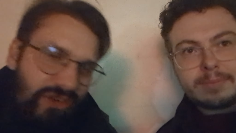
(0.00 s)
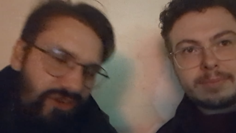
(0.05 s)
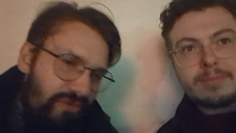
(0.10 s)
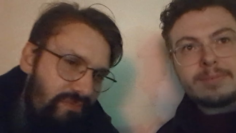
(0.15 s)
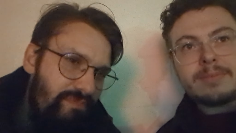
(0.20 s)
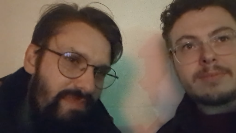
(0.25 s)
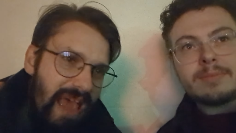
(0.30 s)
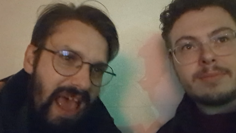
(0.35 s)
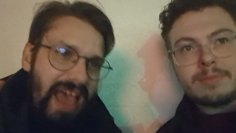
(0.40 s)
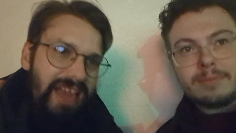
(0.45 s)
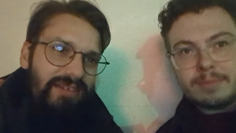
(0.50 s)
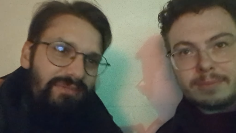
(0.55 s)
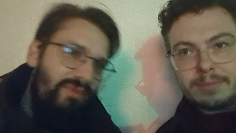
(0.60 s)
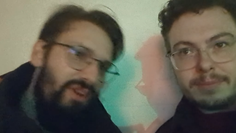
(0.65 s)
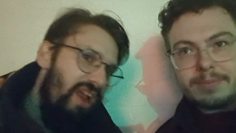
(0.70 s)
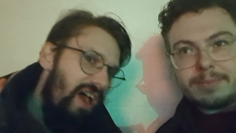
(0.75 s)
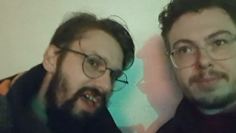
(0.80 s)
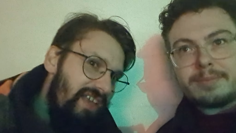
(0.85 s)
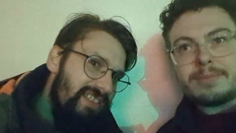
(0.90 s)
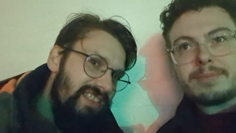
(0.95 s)
Speaker 1: good and bad,
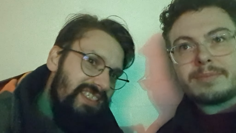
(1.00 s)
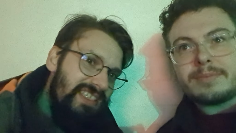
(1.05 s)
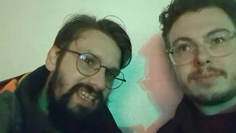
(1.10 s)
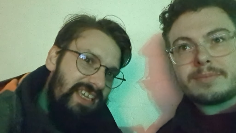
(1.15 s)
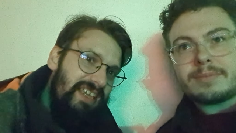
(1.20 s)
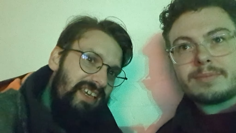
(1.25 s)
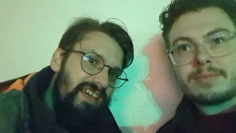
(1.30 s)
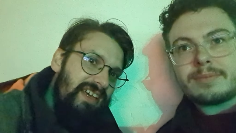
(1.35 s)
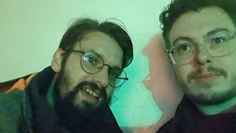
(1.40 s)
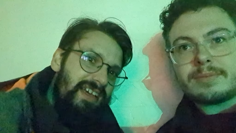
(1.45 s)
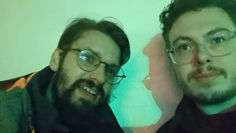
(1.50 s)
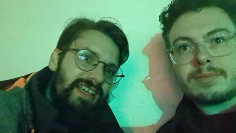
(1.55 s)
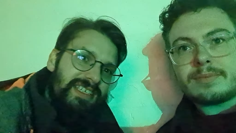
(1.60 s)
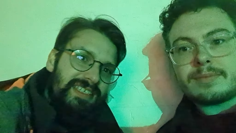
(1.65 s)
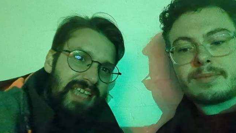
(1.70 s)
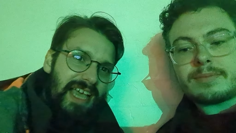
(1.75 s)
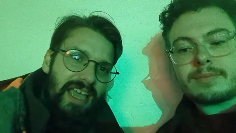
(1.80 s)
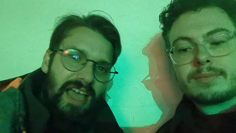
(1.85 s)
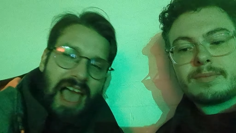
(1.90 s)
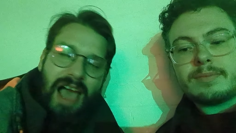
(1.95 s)
and we like to see
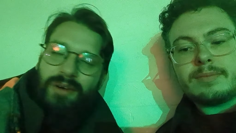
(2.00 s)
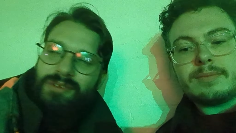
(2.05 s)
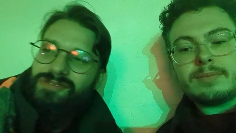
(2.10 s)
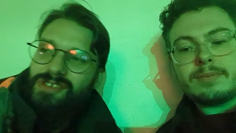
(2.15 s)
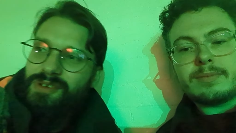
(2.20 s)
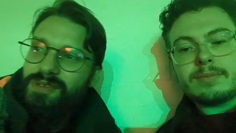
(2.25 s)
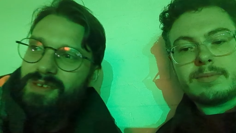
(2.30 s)
say how